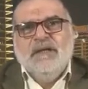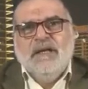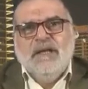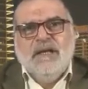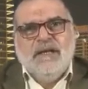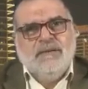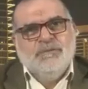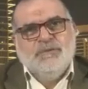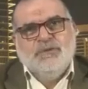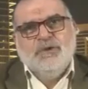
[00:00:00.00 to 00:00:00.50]

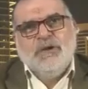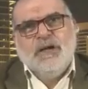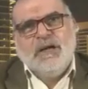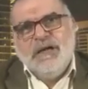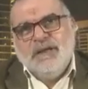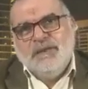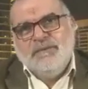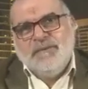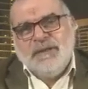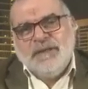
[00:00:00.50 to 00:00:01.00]
aim to
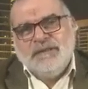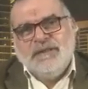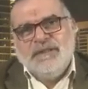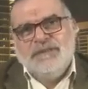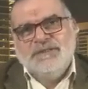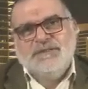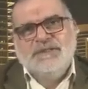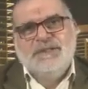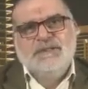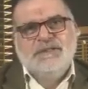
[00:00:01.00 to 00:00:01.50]
help and
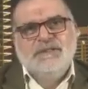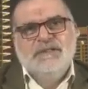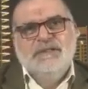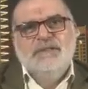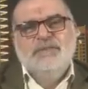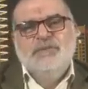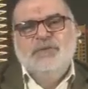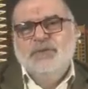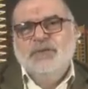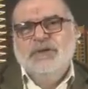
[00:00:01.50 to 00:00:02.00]
assist
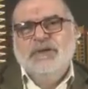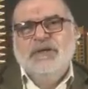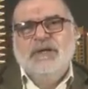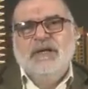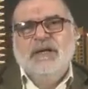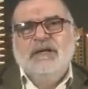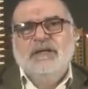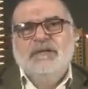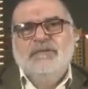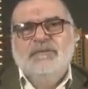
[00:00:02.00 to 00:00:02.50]
the poor
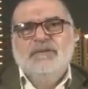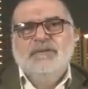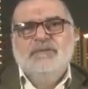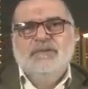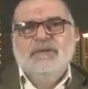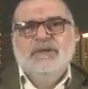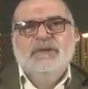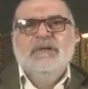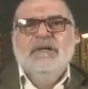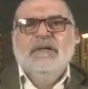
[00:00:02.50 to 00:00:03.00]
Iraqi
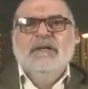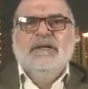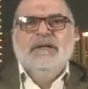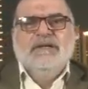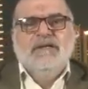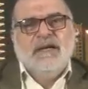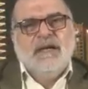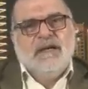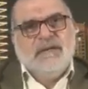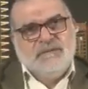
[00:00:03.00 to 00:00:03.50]
people.
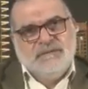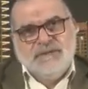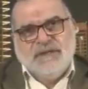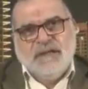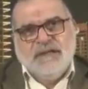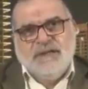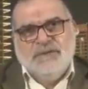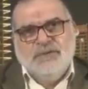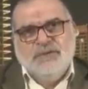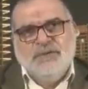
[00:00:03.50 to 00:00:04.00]
They are
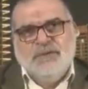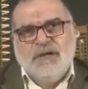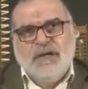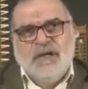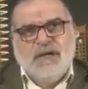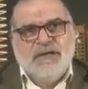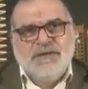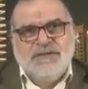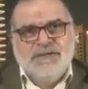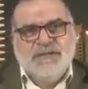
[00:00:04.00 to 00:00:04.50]
trying to
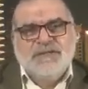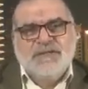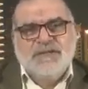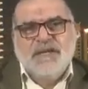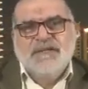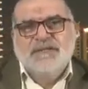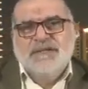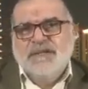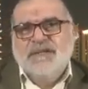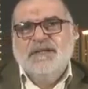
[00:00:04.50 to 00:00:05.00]
assist
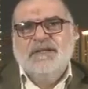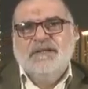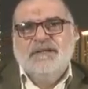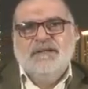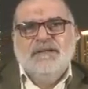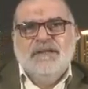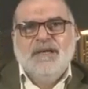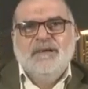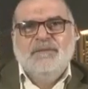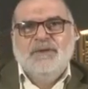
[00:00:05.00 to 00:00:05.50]
us here
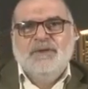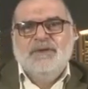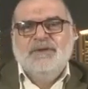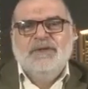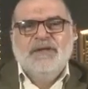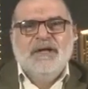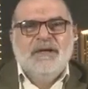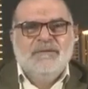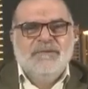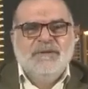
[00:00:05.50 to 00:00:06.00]
in
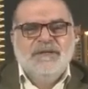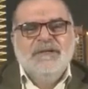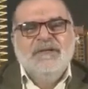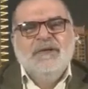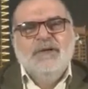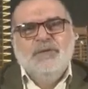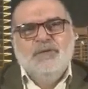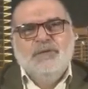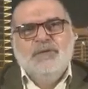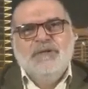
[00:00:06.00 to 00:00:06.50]
Lebanon,
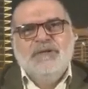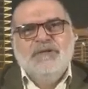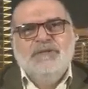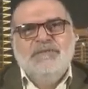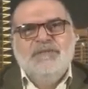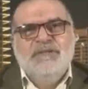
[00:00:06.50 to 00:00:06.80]
with